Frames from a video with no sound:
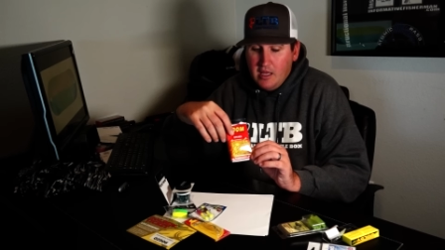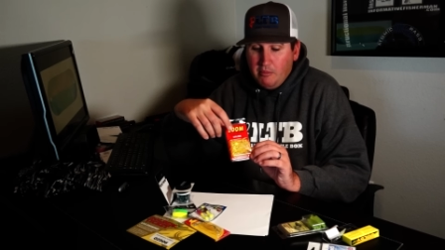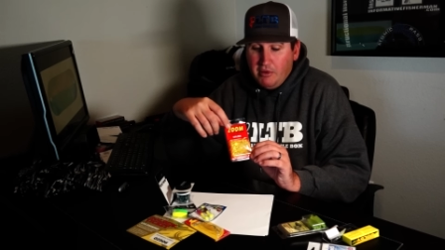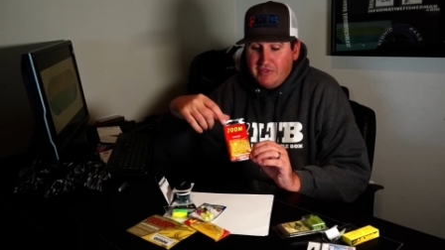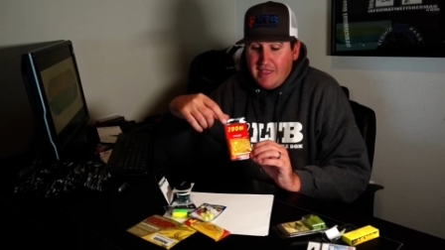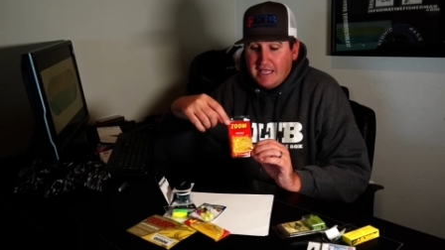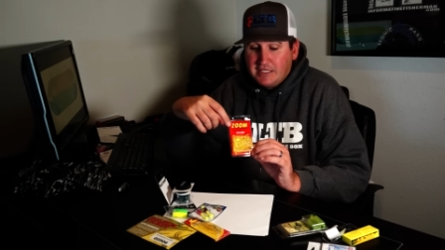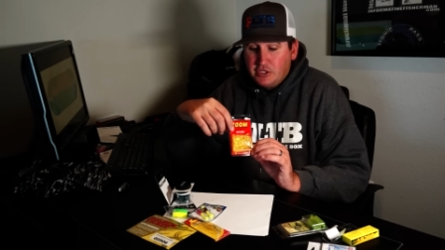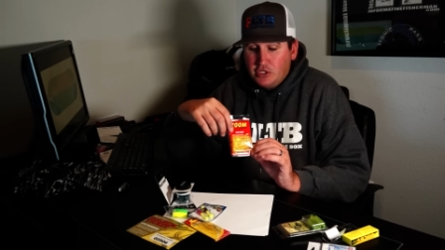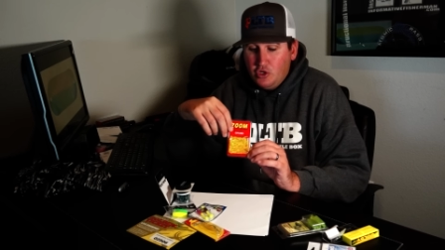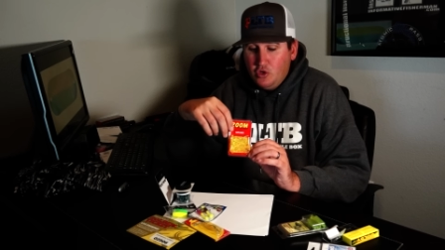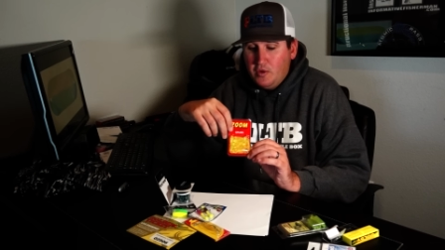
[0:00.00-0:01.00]
But that
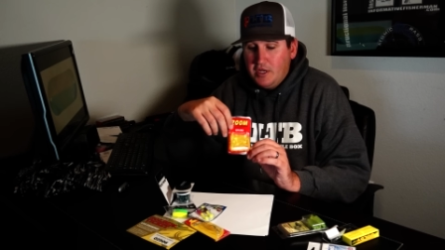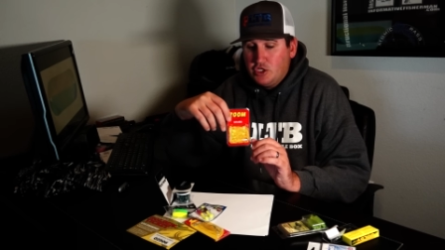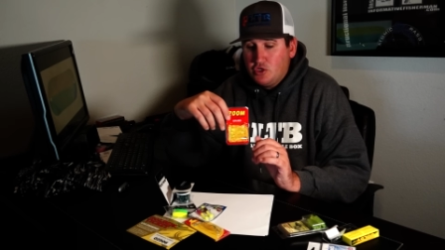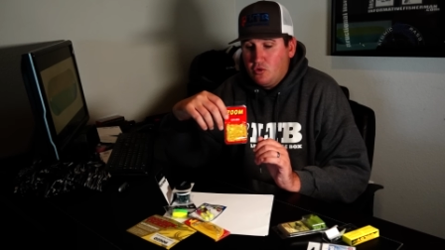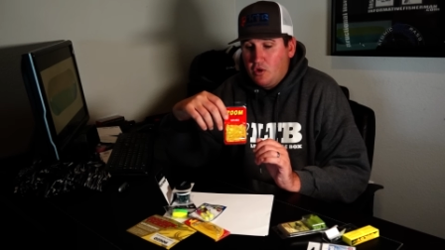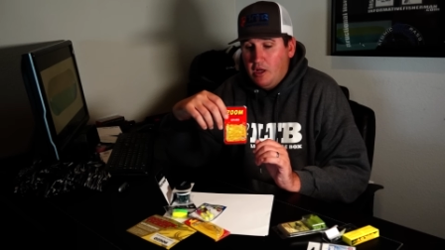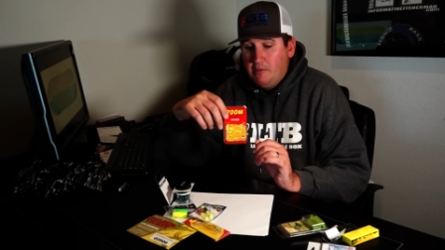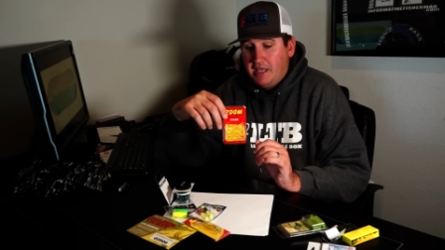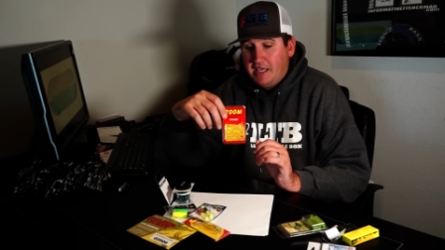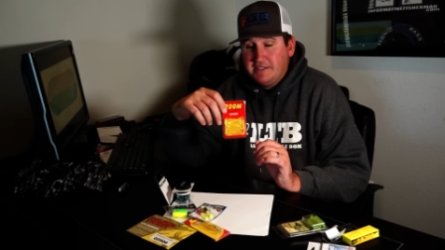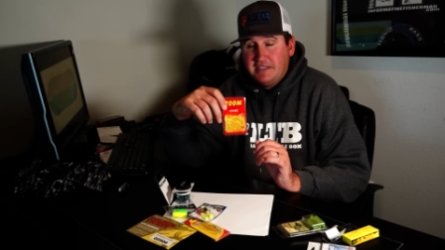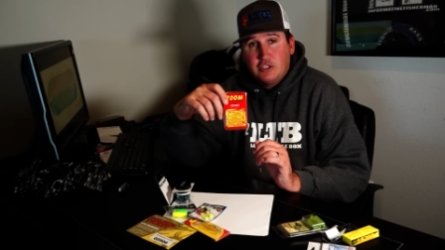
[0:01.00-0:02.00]
two inch grub
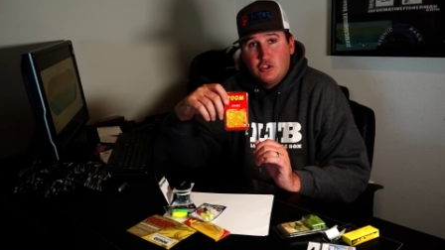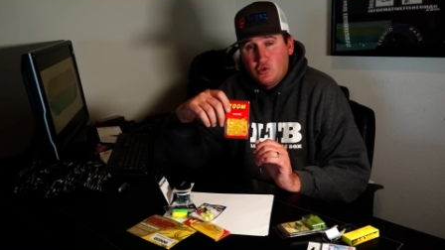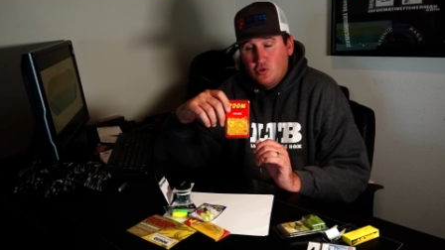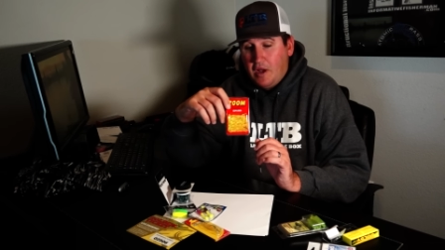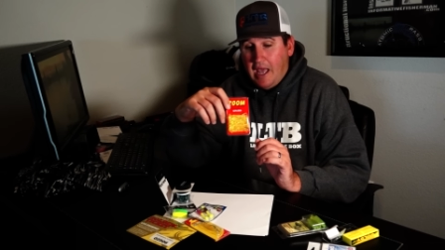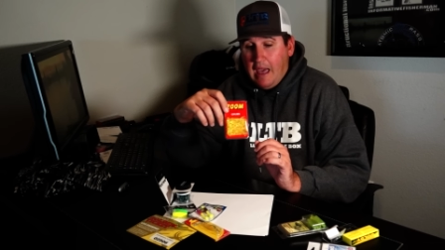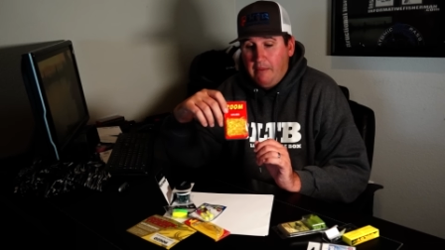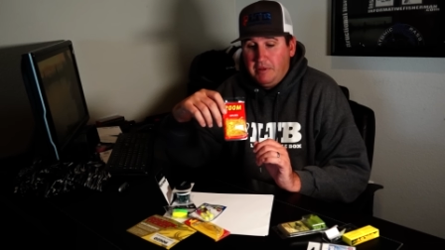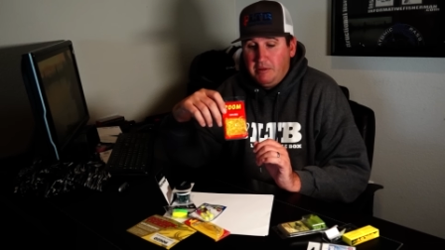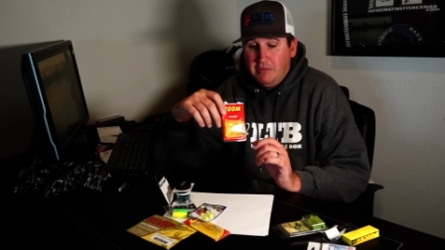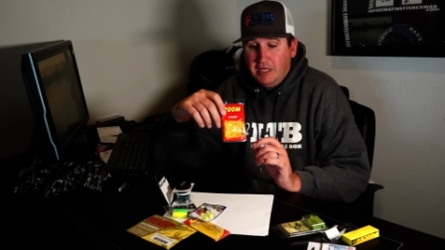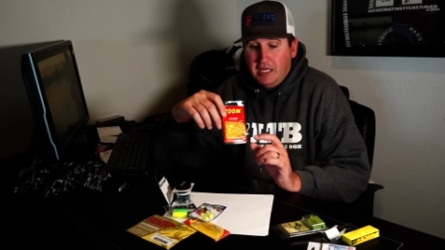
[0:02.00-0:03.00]
is a true happy
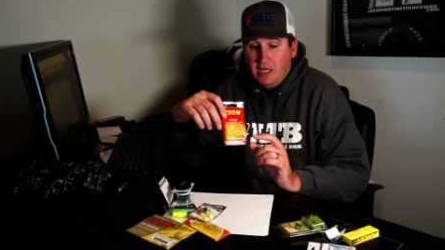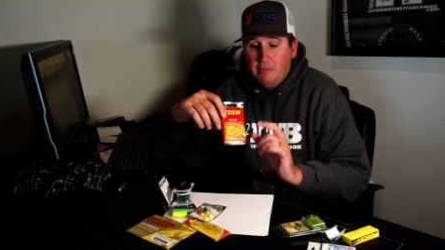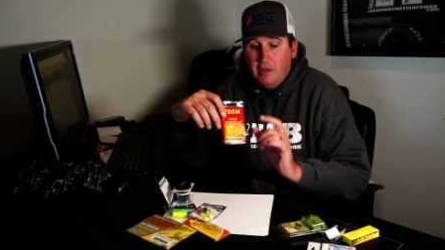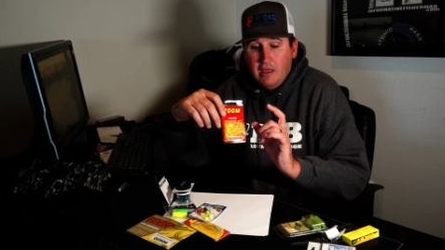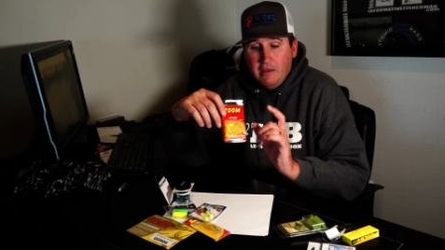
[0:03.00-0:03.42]
medium.